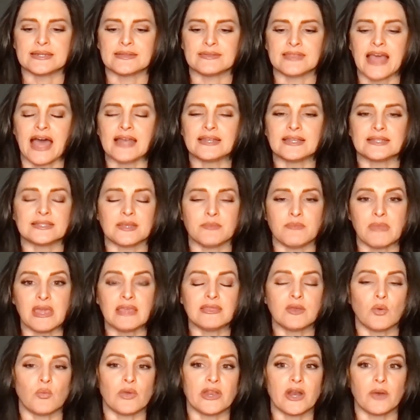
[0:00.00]
that doesn't mean
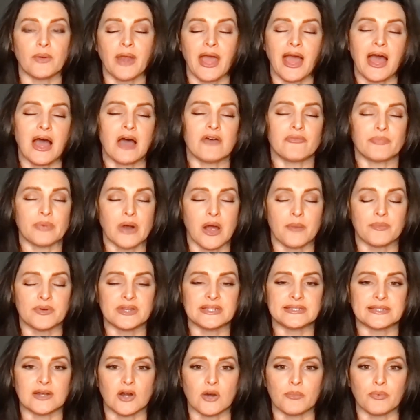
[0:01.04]
that we don't have
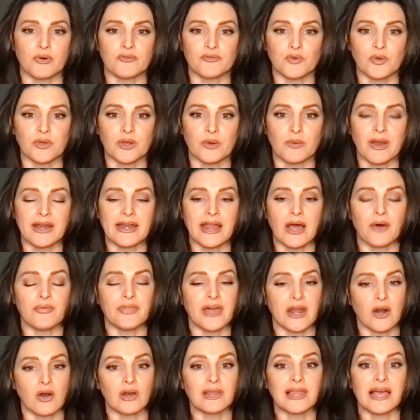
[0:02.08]
properties in our portfolio right now
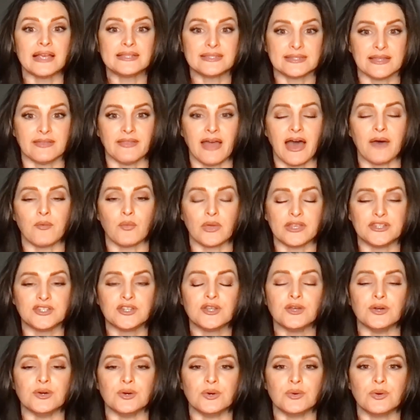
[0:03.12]
that are less than that. We
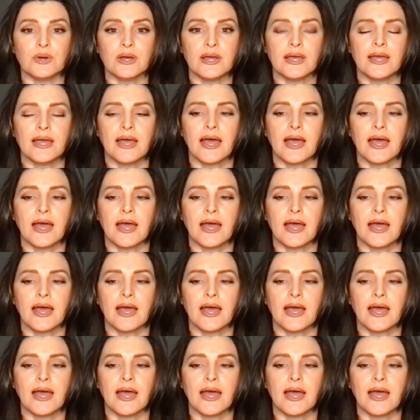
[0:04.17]
do.